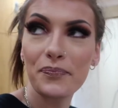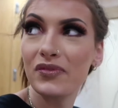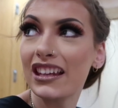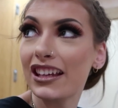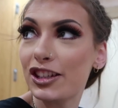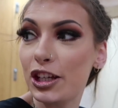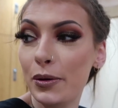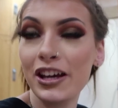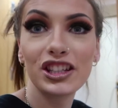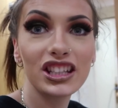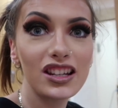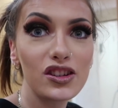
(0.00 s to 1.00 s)
on.
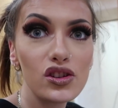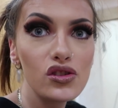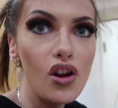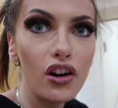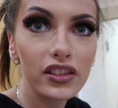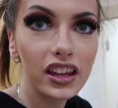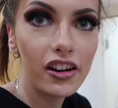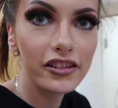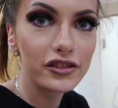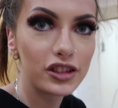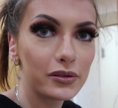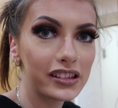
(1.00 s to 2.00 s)
She, she had nothing
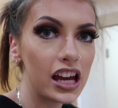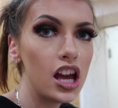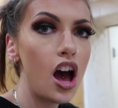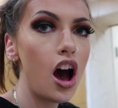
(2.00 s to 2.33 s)
on and she was like,